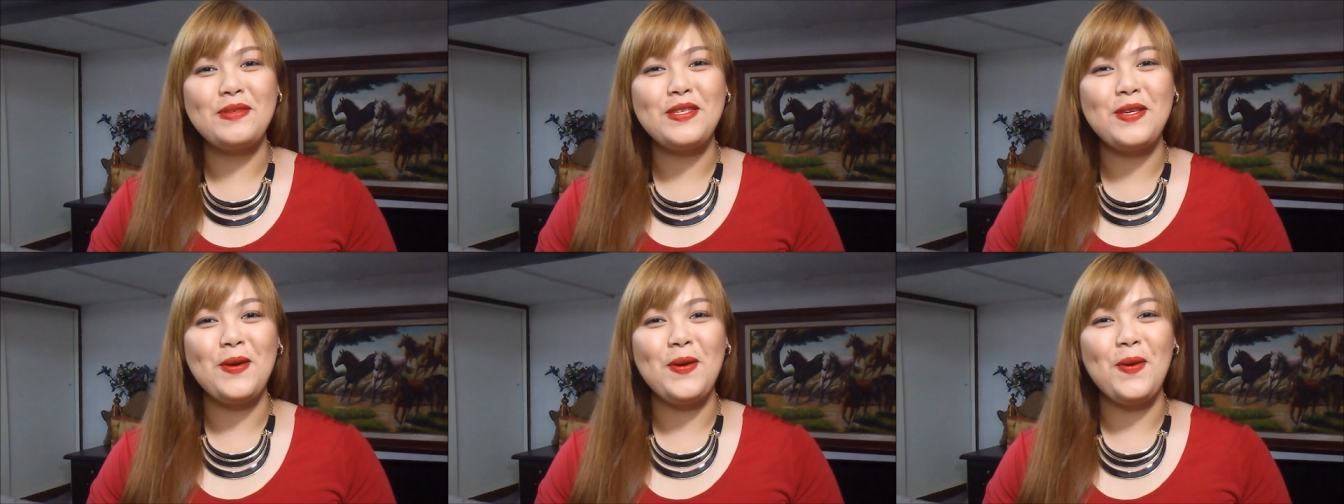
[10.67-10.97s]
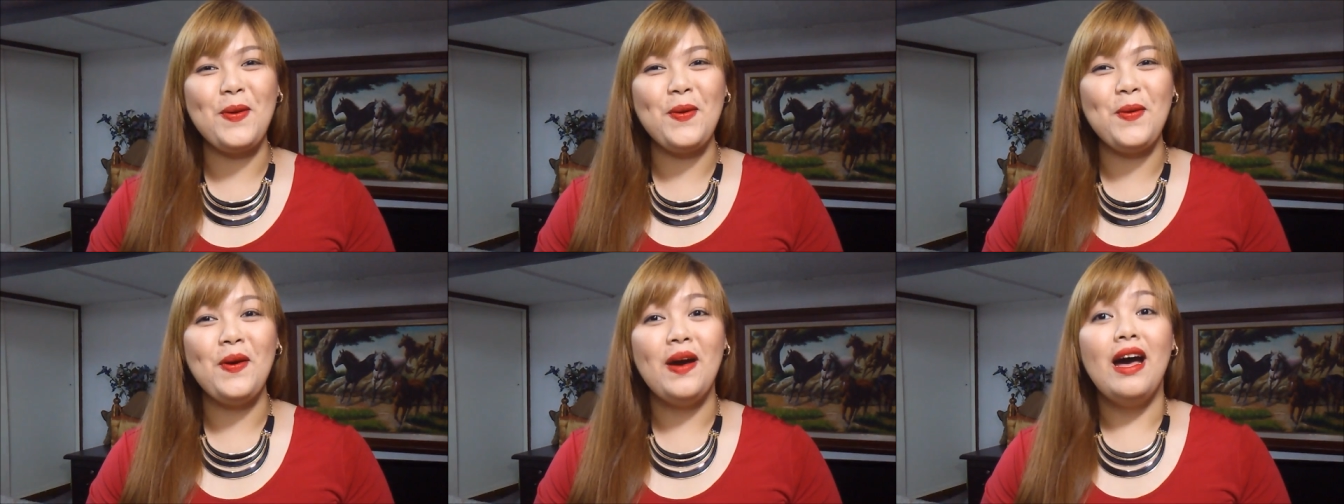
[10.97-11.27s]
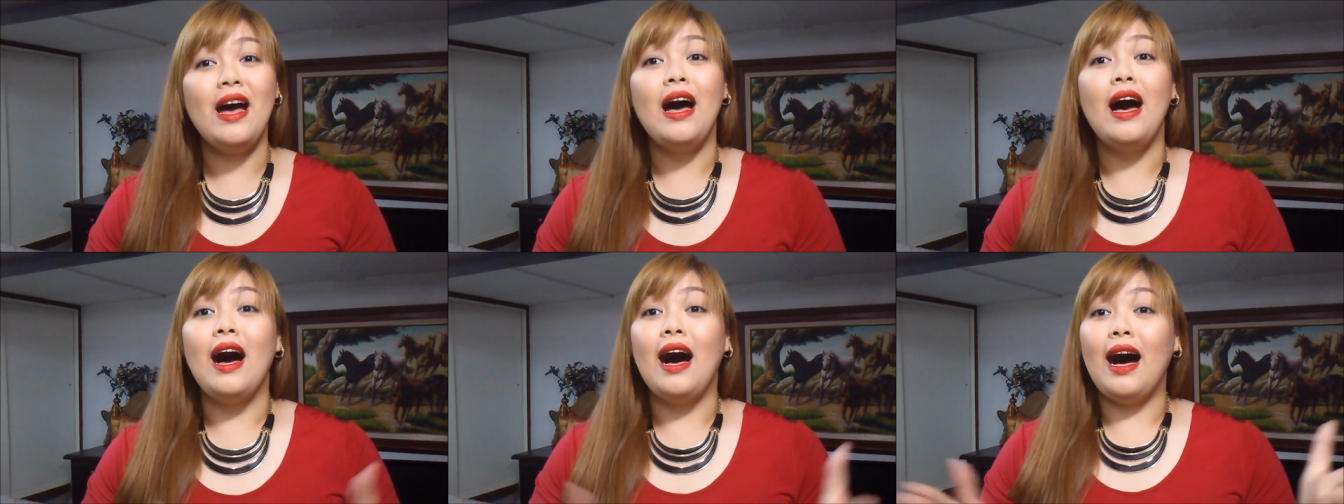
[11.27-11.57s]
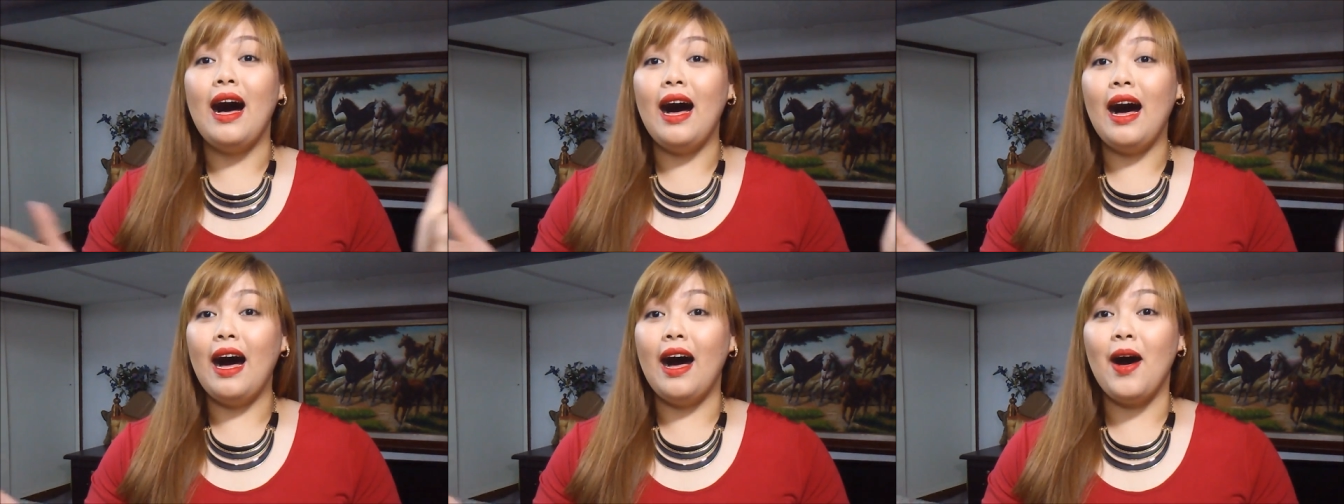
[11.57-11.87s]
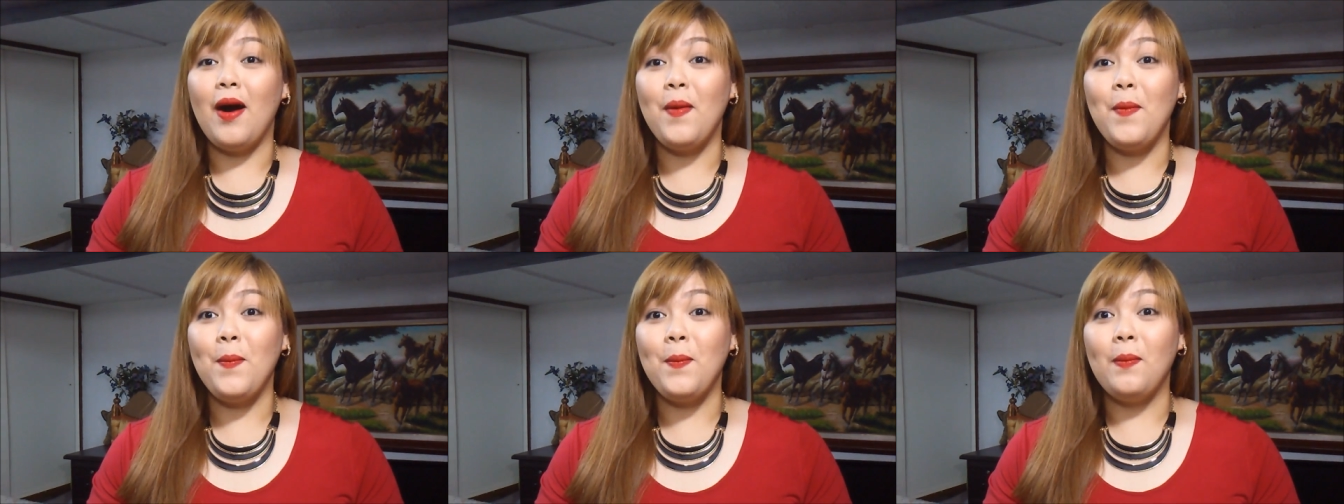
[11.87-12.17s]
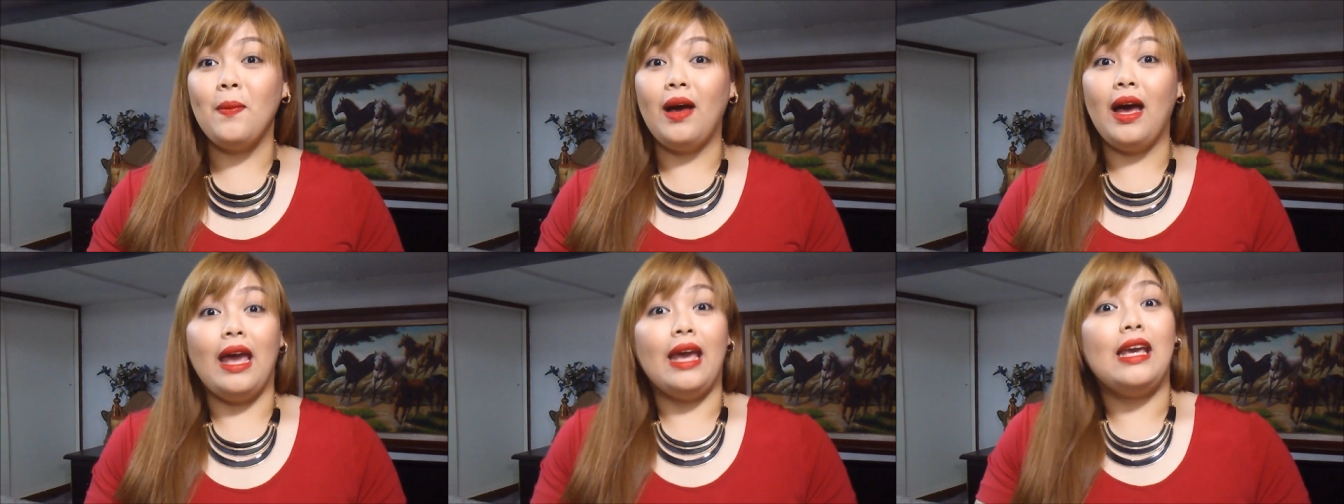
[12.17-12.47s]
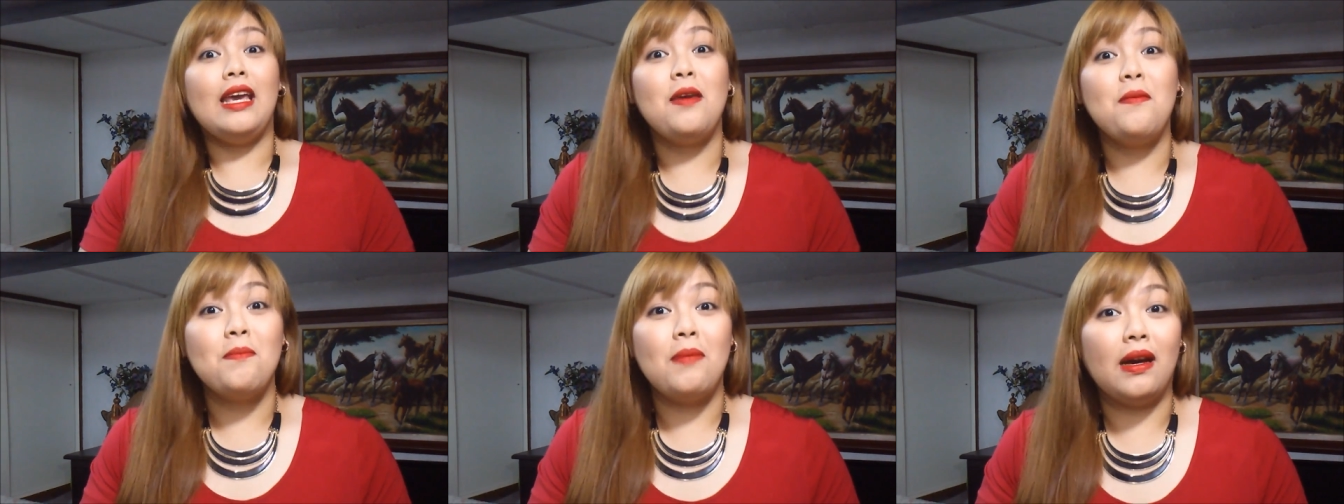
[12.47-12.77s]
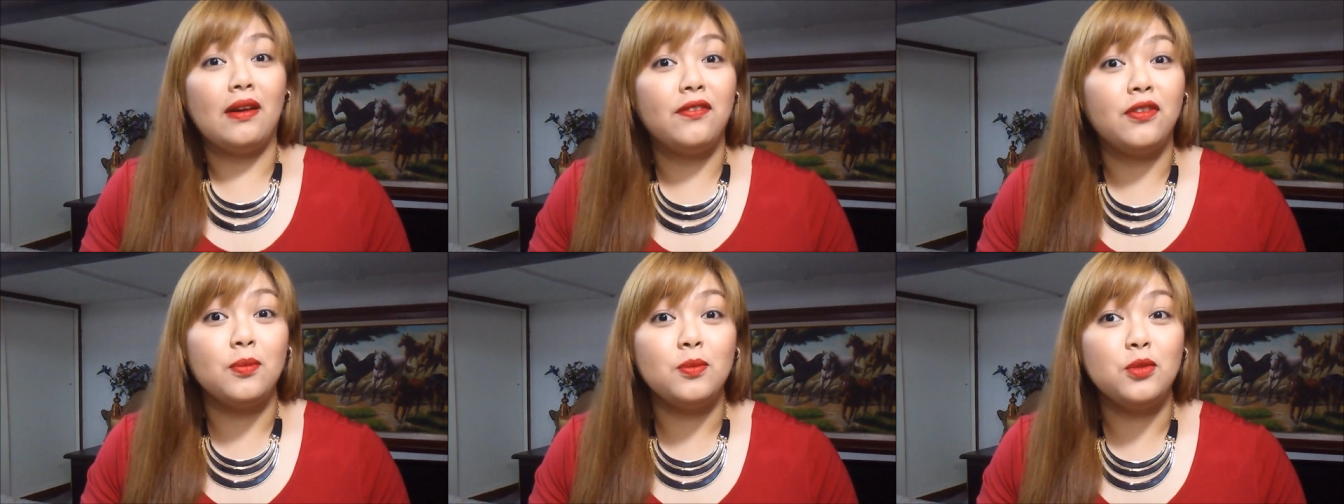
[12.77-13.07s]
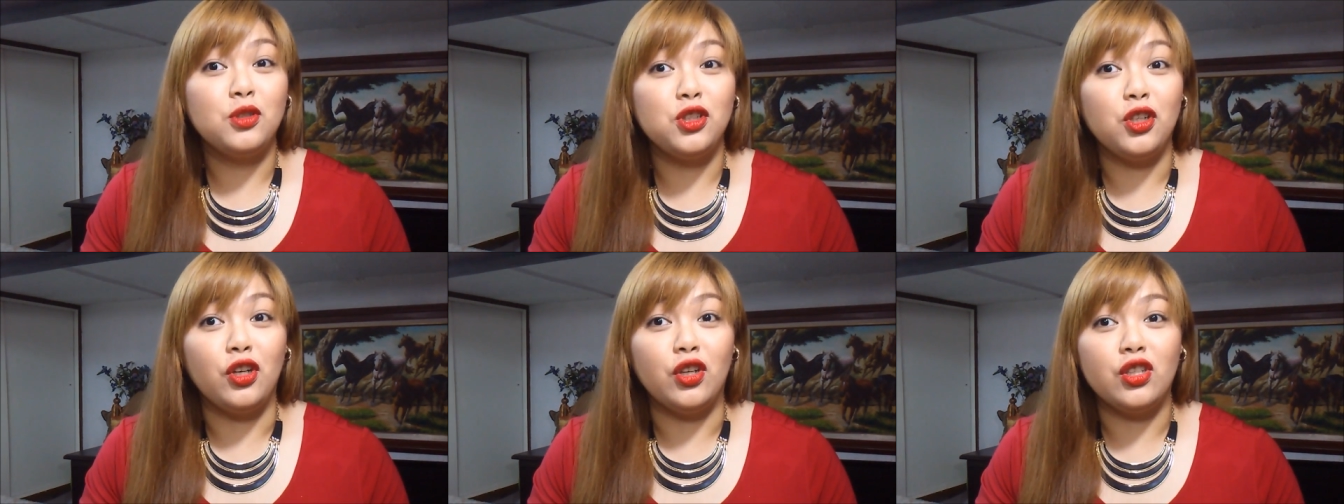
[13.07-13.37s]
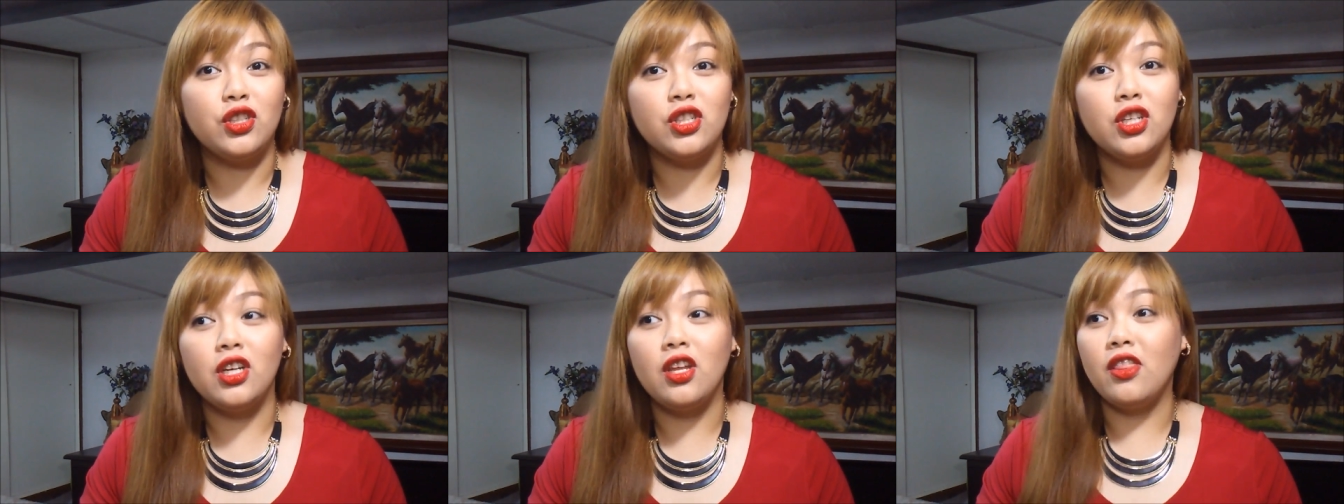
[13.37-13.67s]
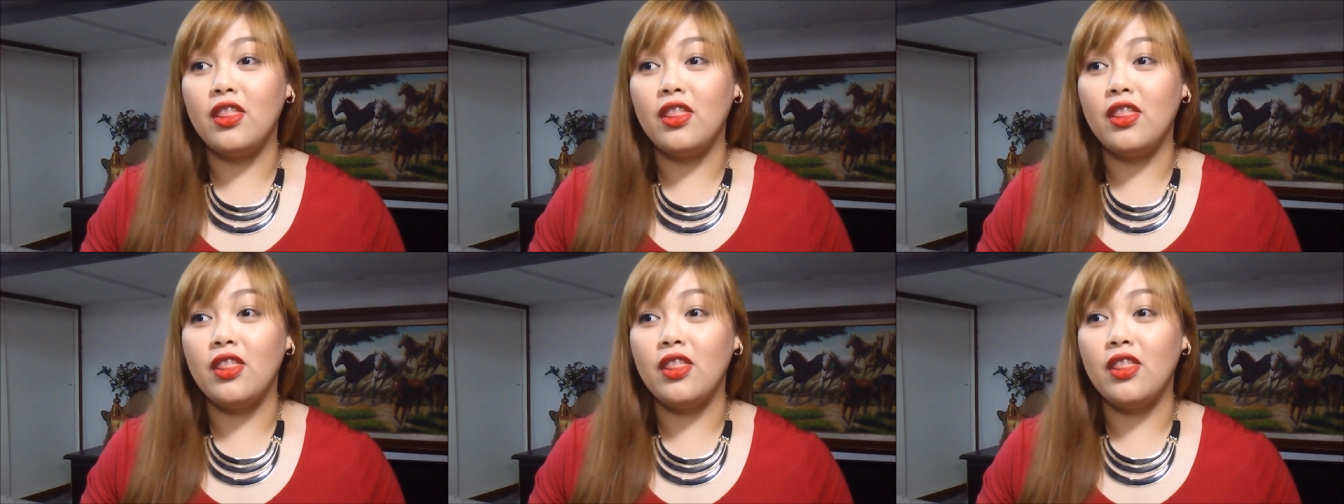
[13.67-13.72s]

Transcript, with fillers: So um, I came back from church.